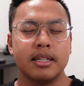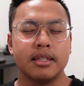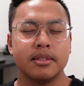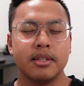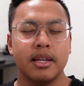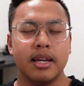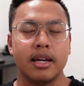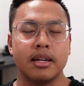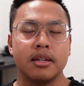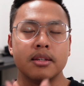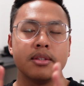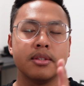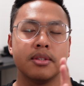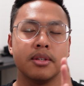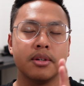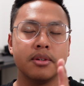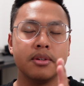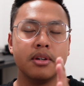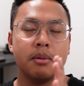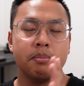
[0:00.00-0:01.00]
So yeah,
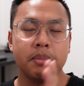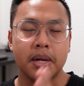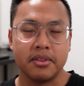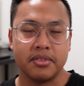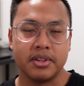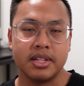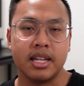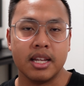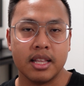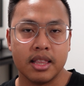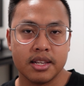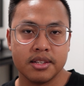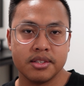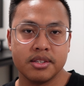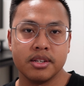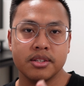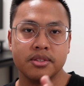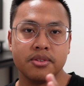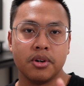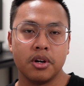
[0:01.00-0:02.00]
so apart from that, let's
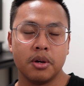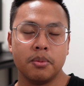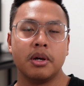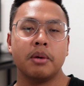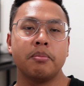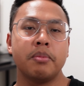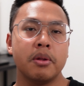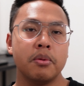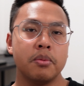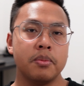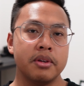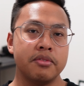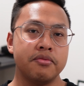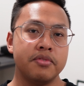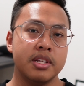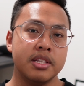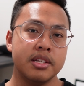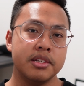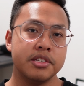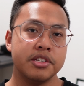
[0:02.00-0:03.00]
just talk about a bit of my
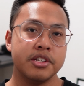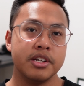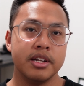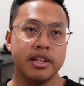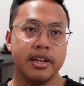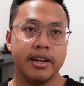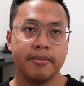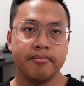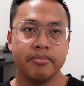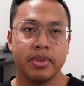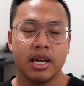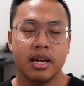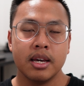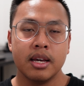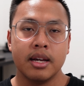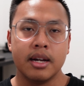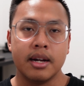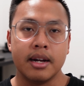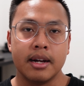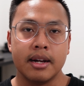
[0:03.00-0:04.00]
fitness journey.
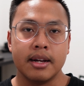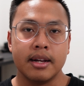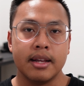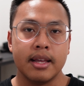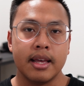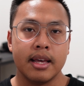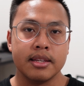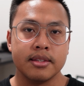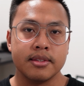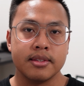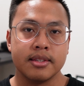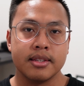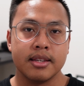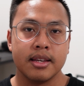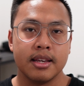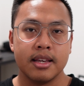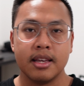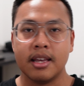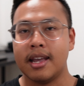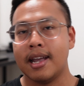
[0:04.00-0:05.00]
As
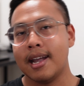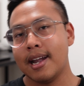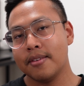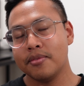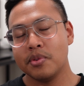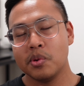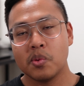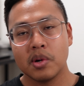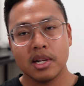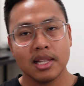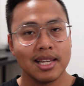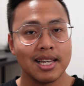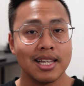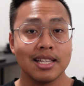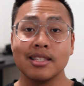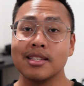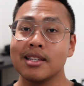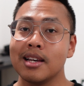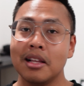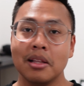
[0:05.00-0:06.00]
everyone
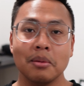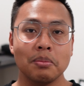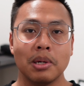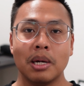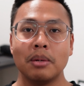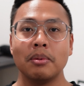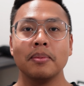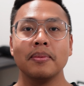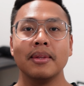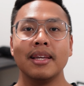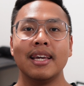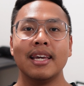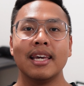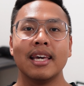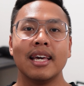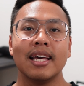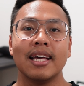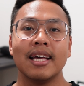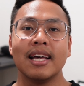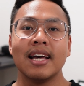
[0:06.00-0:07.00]
can tell,
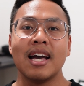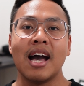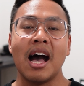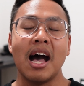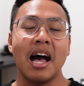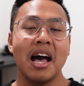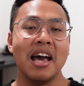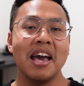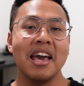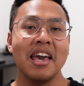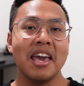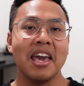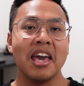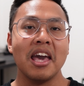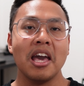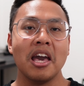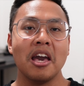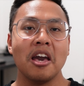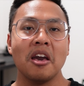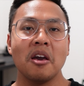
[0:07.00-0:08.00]
probably I
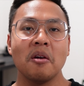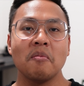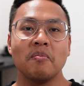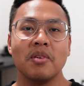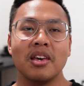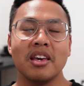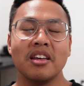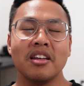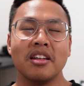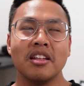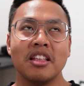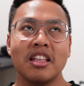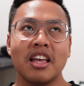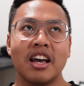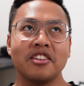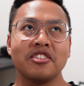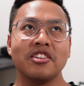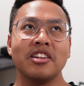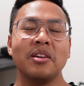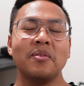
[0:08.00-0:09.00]
am in
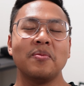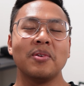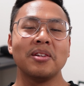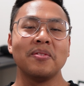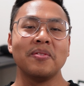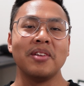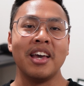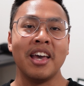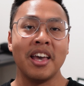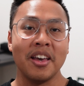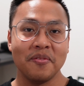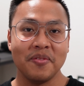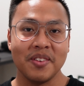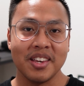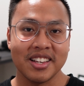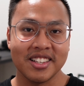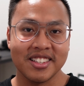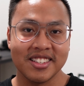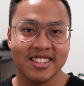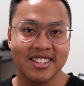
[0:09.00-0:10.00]
actually one of the
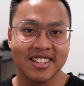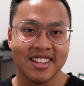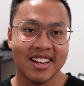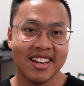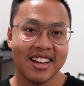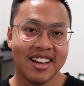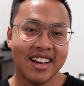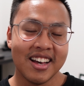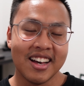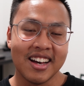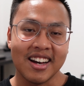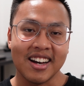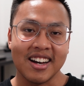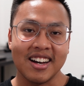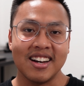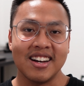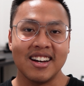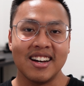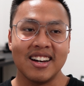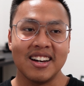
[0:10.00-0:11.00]
heaviest
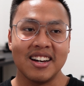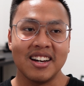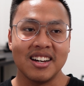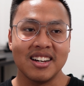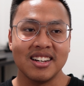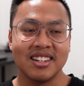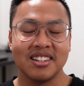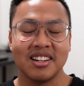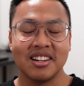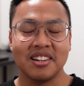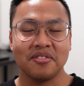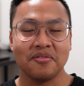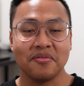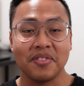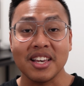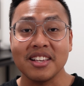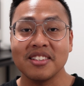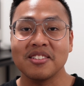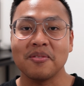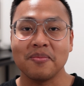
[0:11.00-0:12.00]

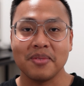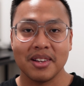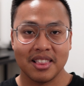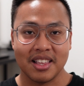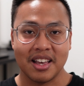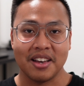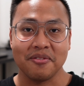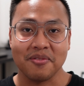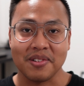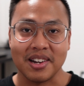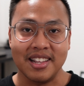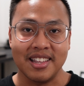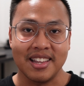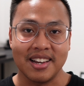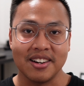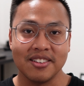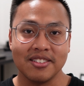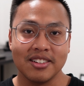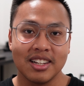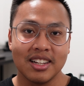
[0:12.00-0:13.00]
phase of my life right
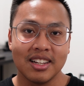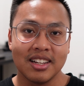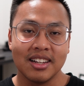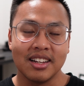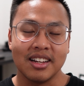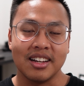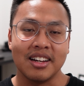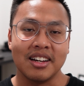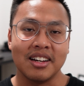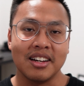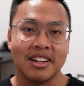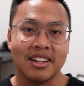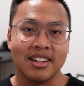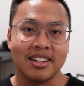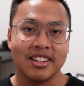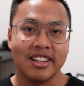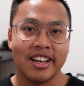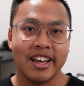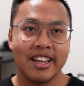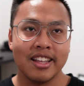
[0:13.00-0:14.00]
now.
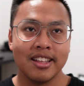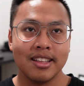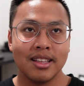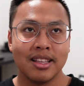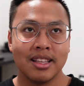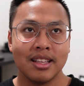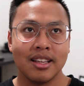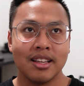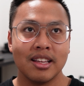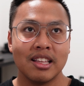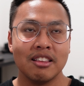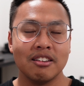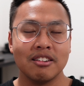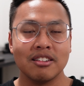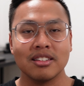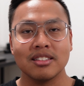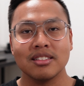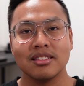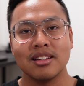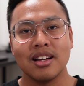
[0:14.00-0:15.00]
And
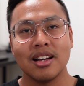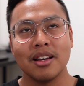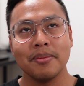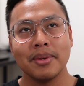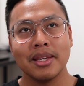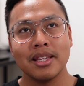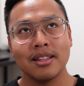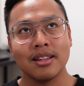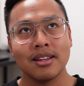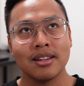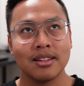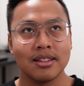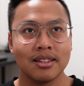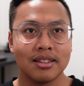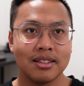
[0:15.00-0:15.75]
look, I mean,